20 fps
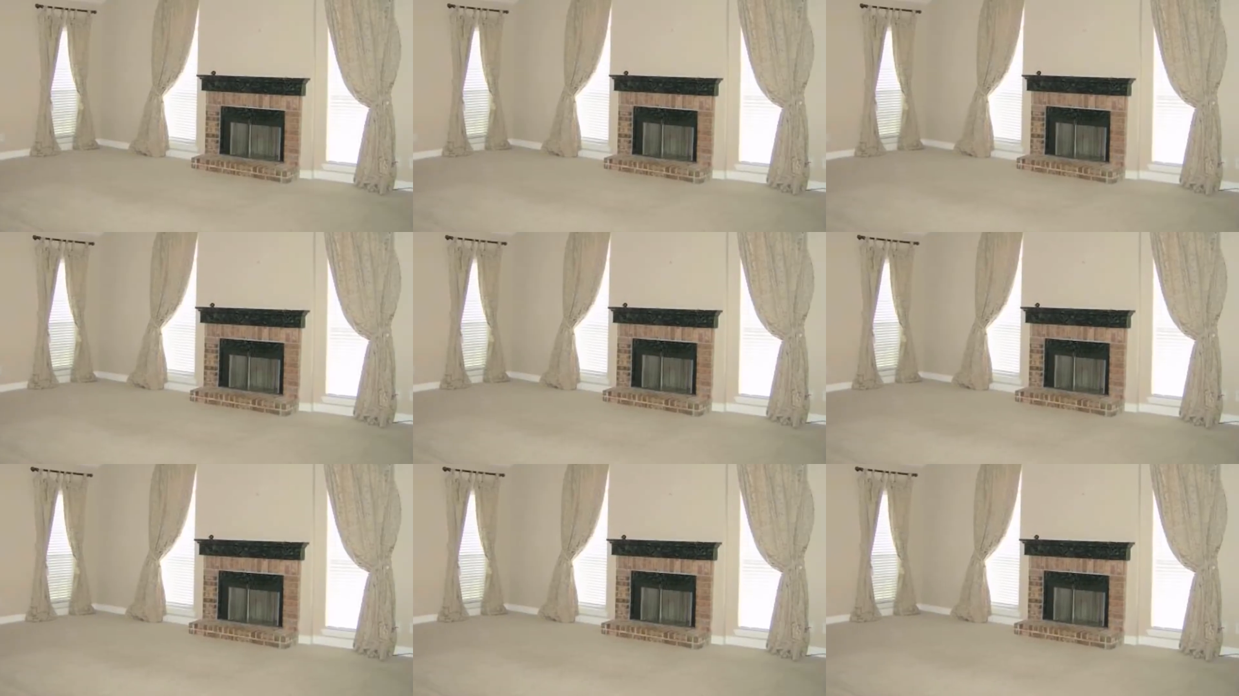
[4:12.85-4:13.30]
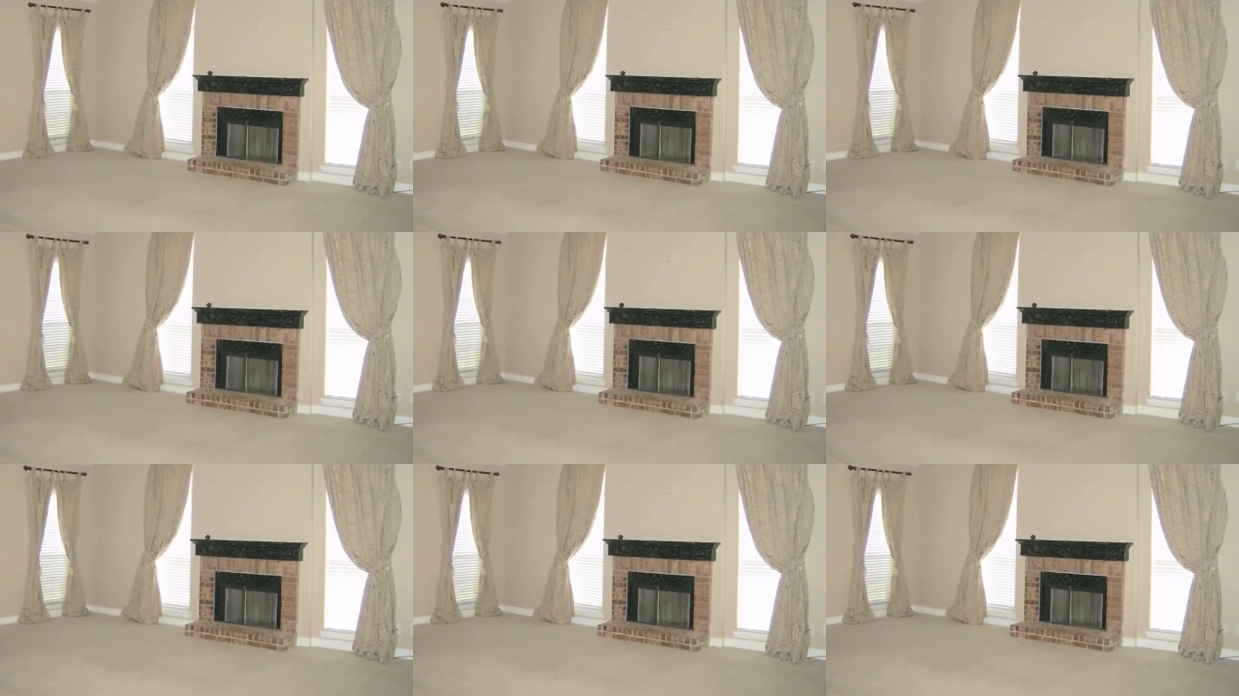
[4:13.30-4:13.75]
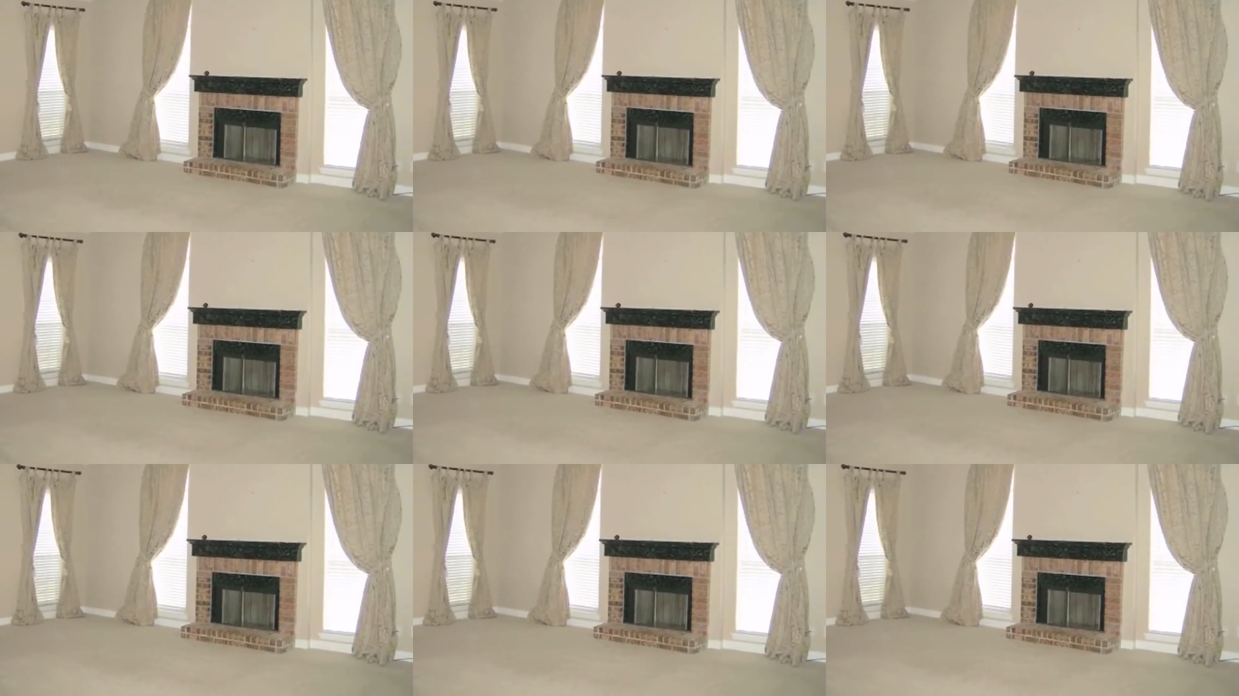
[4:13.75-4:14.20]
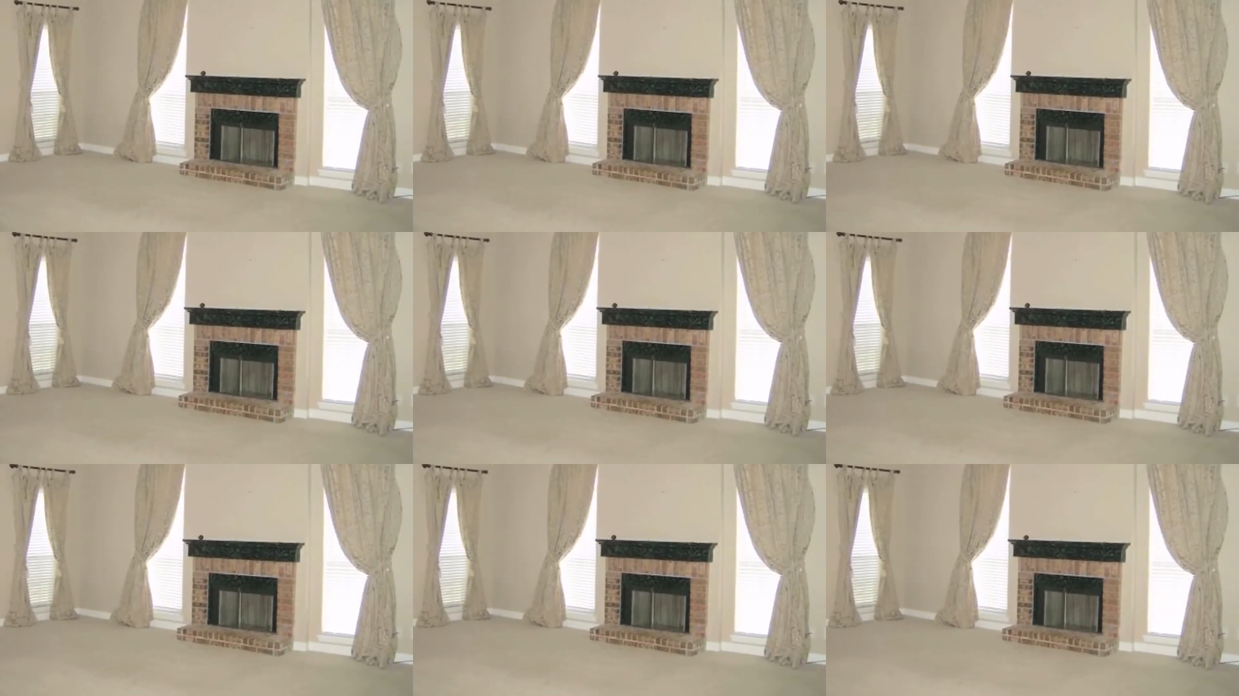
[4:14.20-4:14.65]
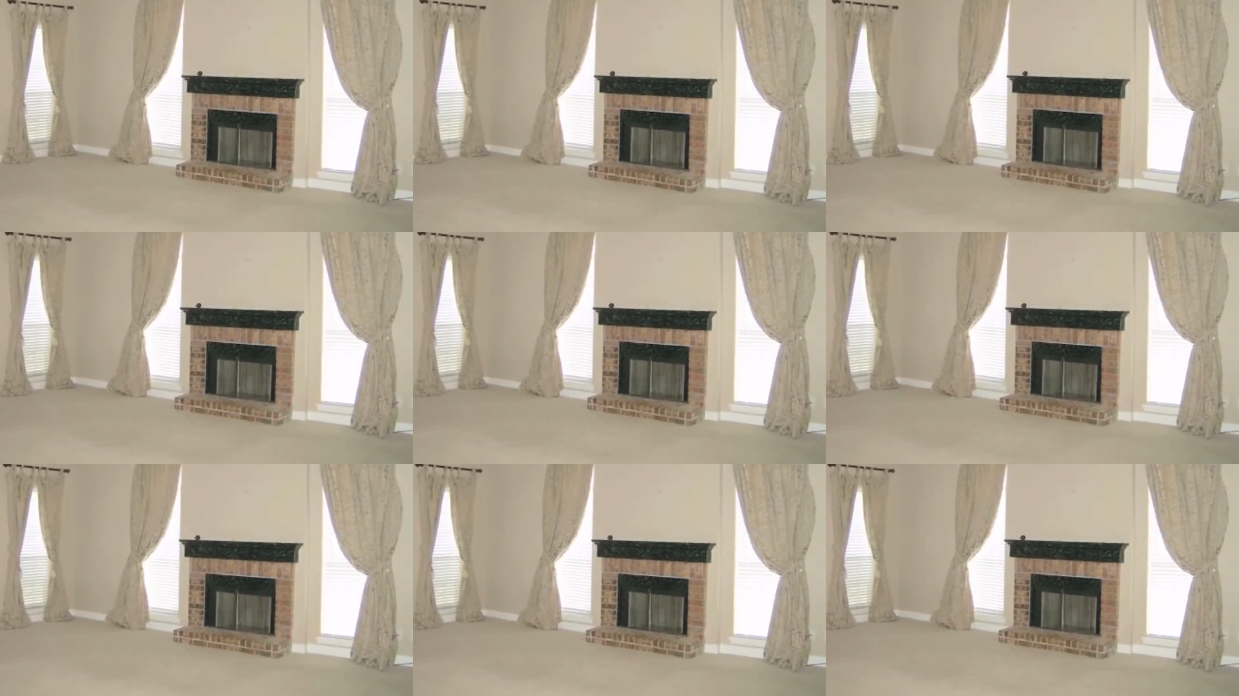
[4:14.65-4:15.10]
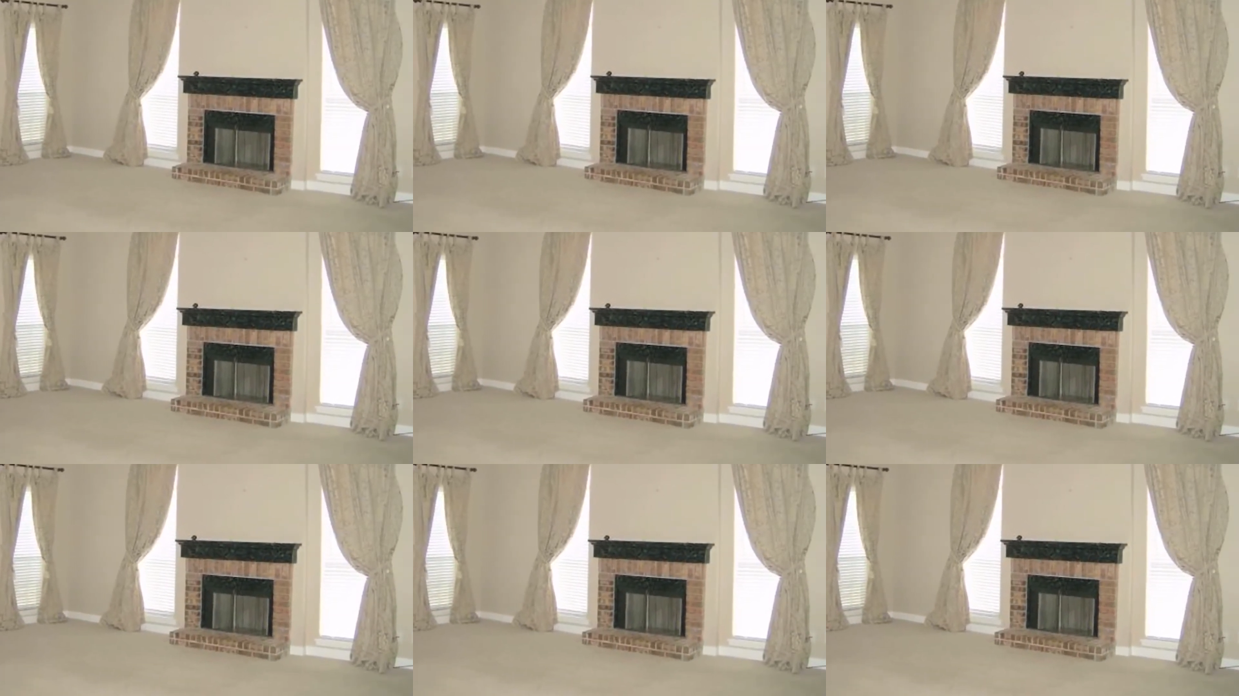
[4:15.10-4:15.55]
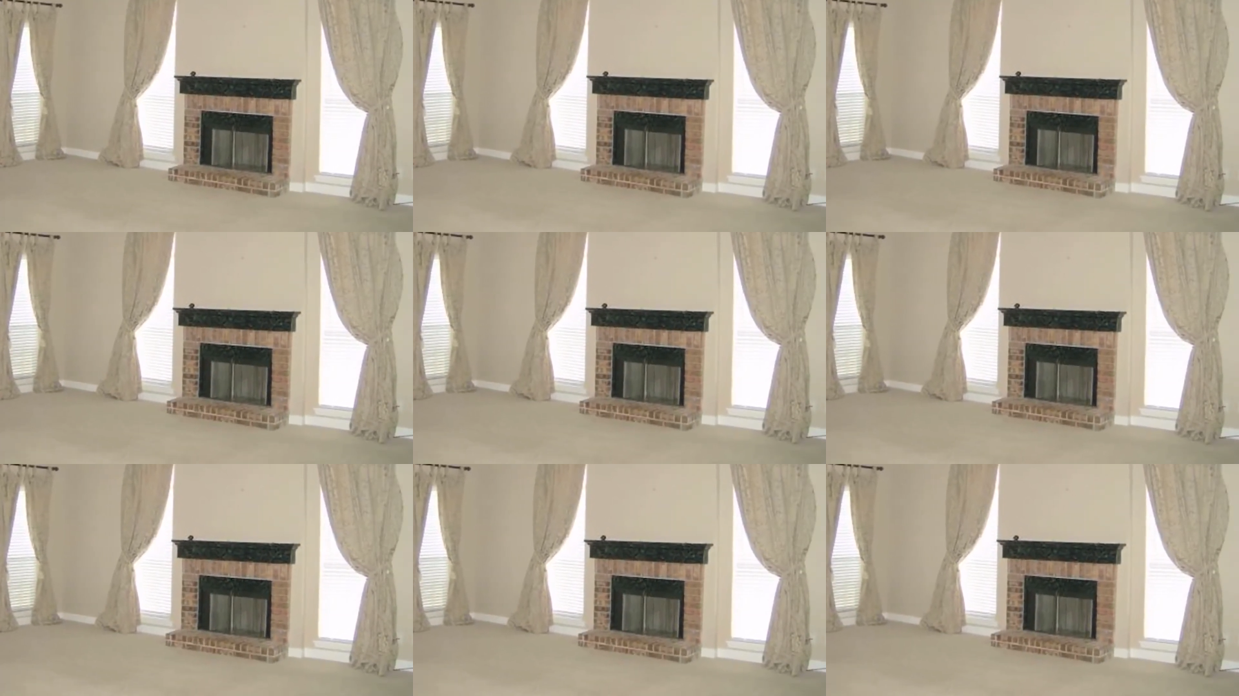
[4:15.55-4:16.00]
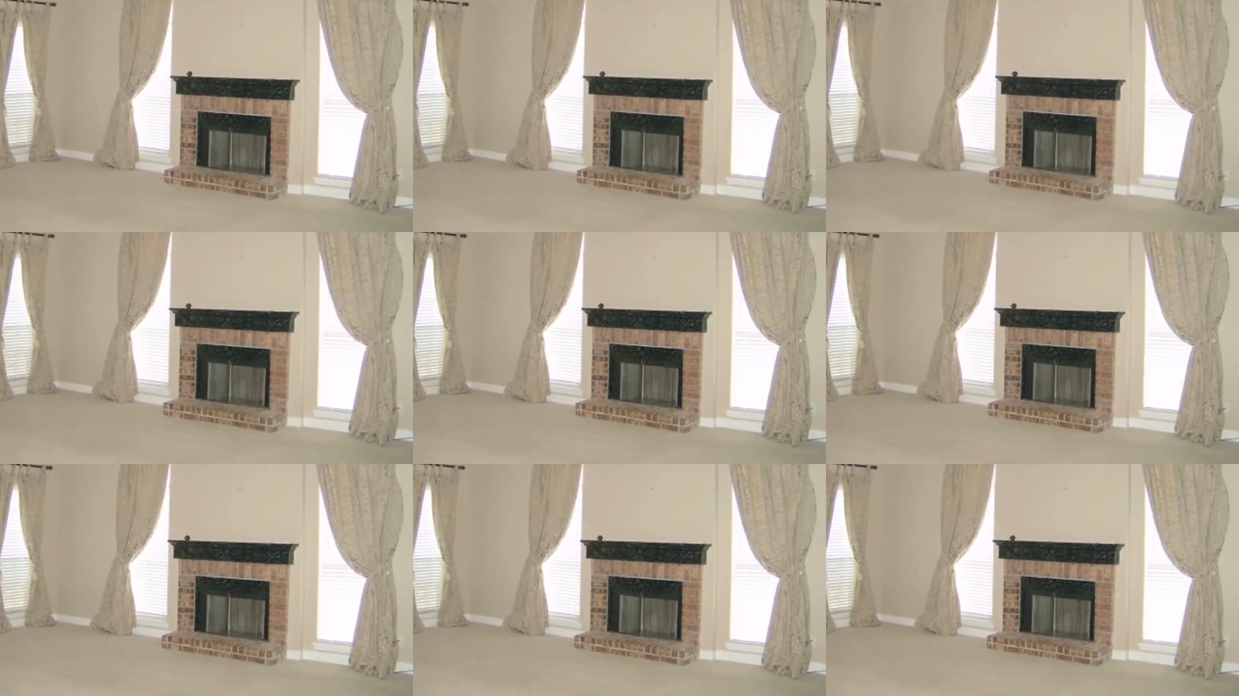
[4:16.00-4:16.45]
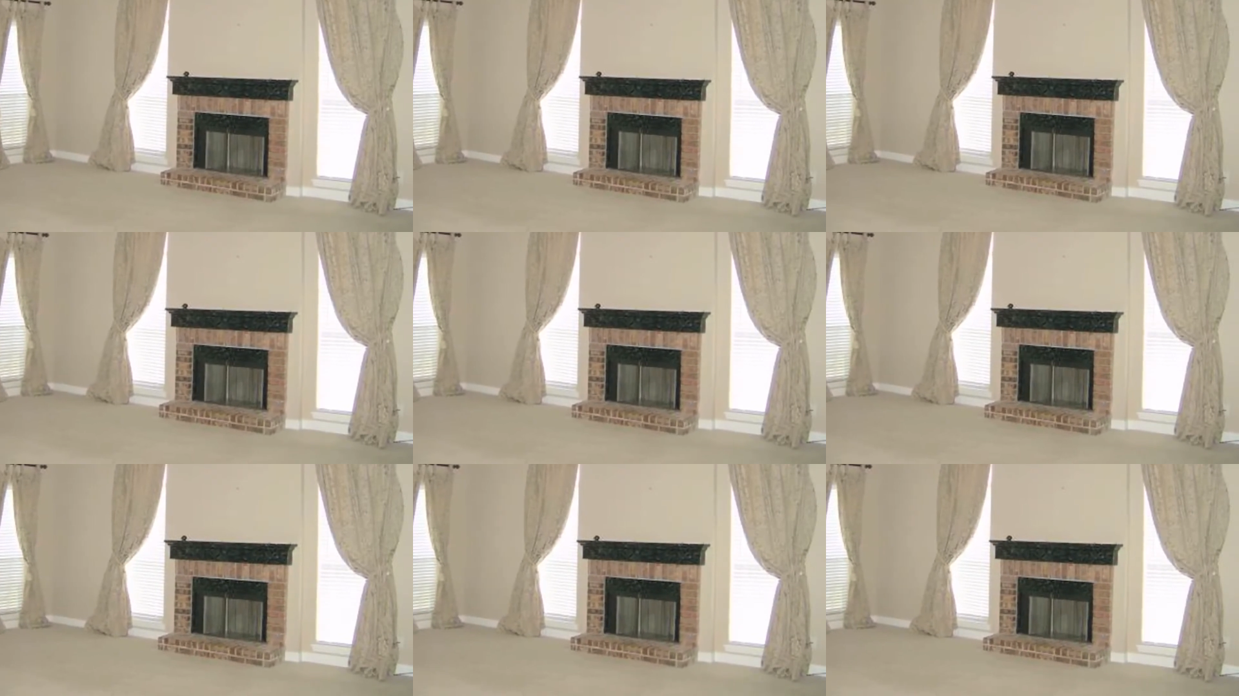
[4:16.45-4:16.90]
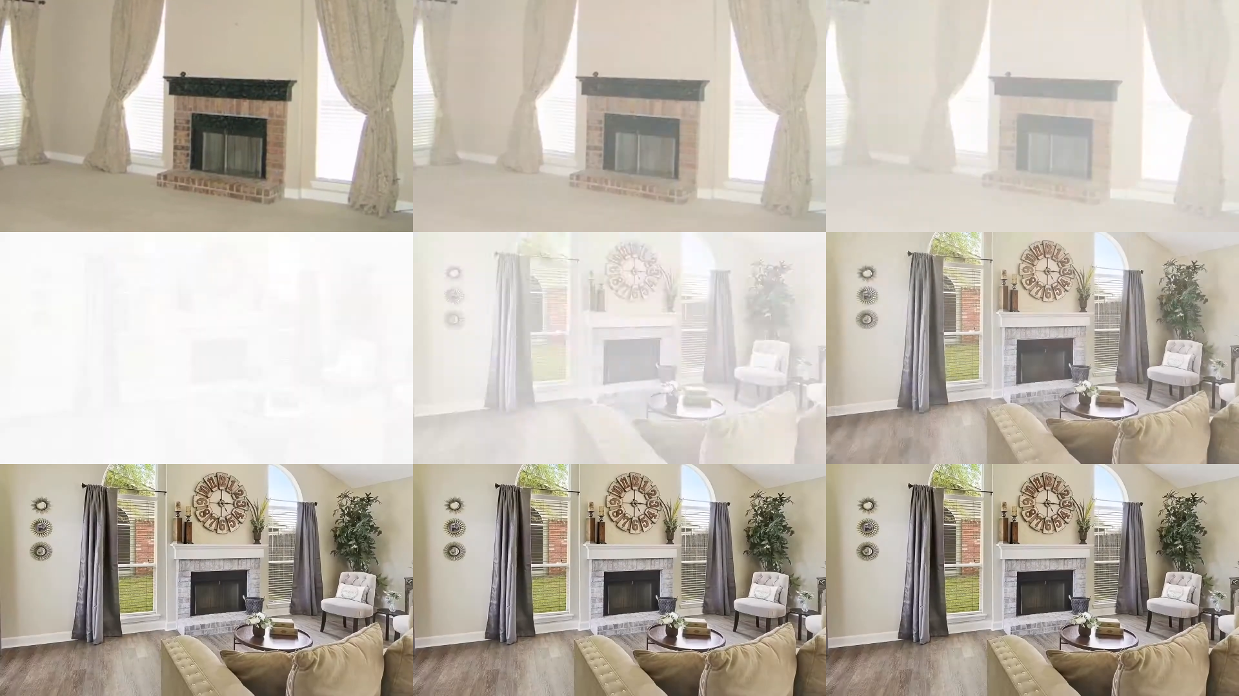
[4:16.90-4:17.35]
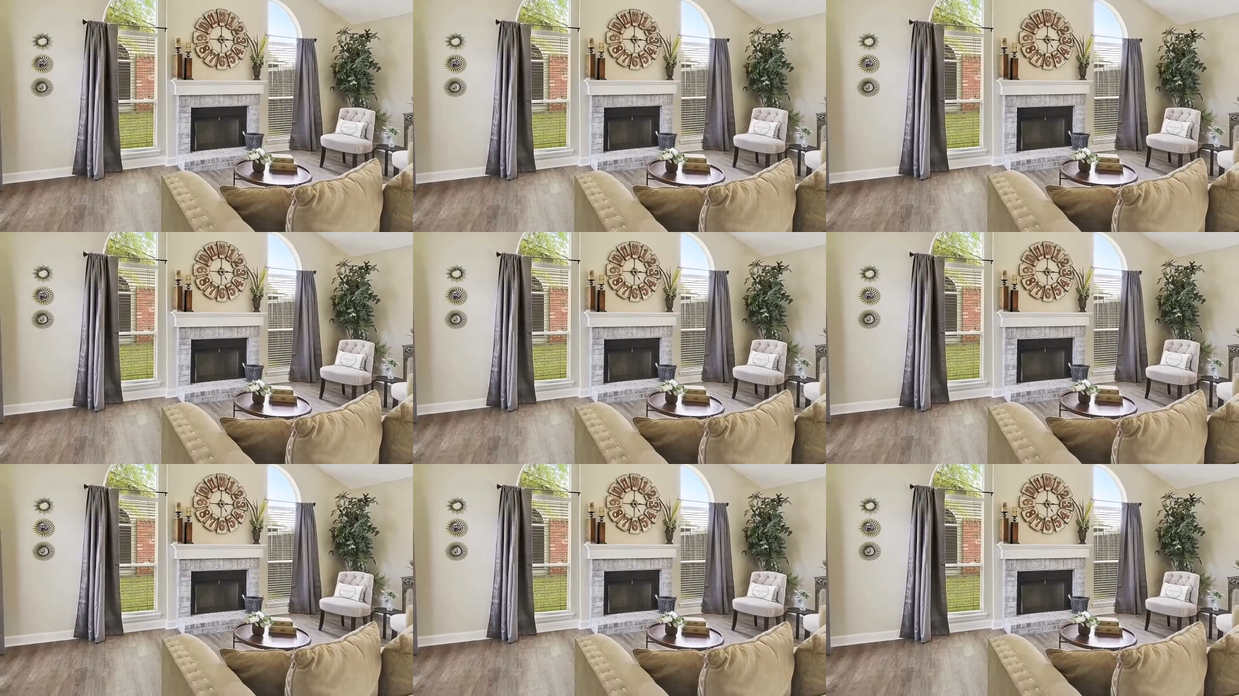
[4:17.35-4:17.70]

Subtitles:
[unreadable: no face in view]